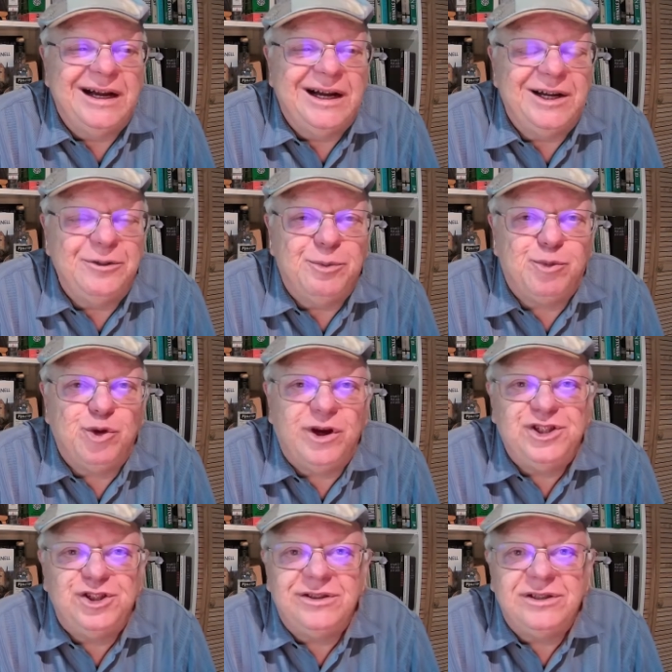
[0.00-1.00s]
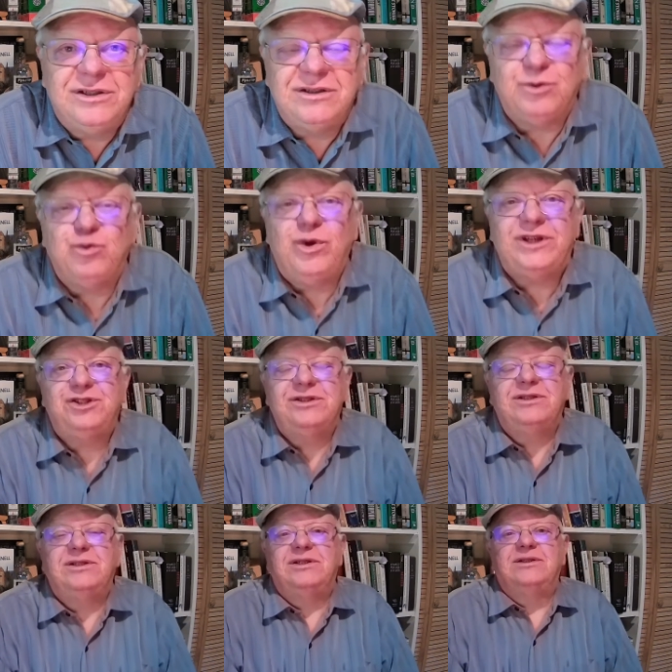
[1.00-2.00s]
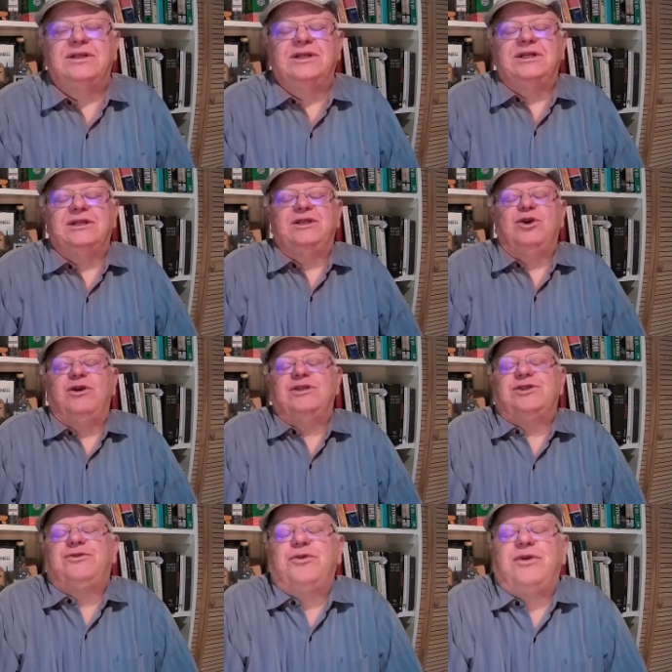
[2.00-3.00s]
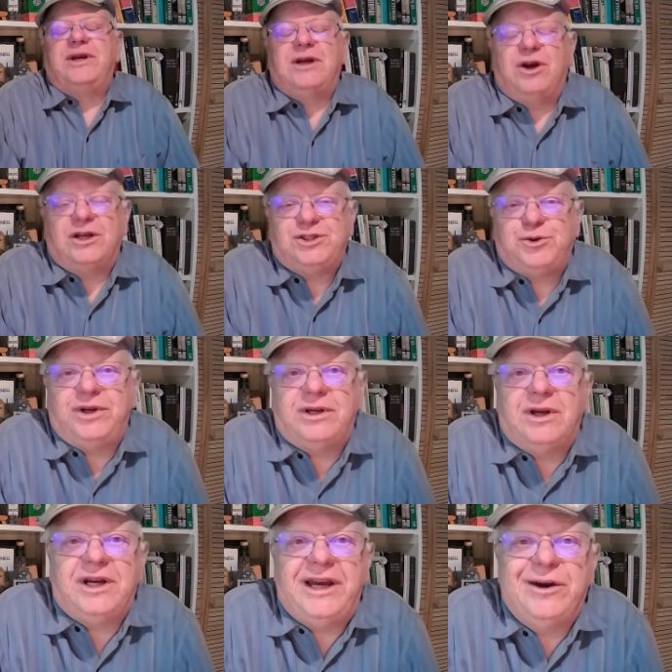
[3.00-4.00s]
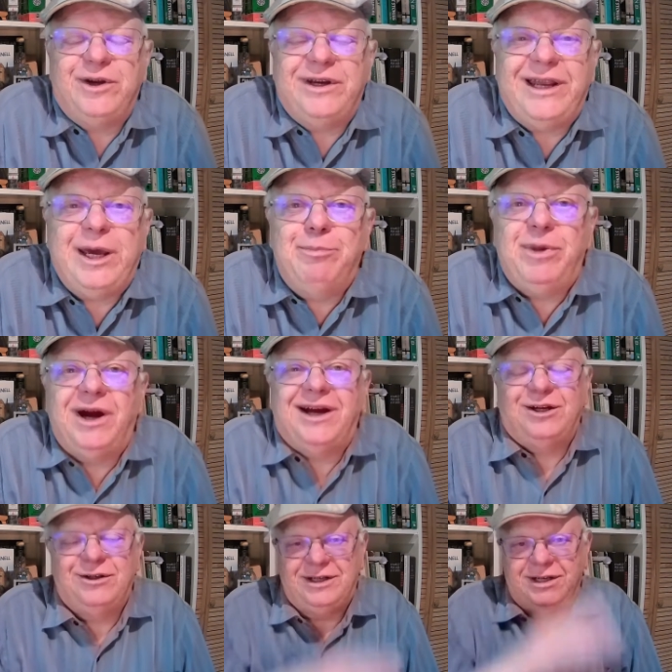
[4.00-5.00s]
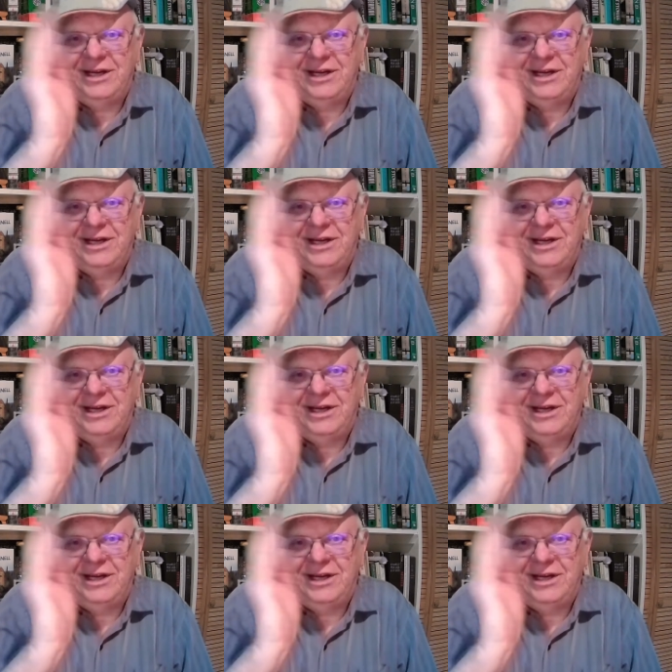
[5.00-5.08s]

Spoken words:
The Prussians, the Russians, and the Austrian-Hungarian Empire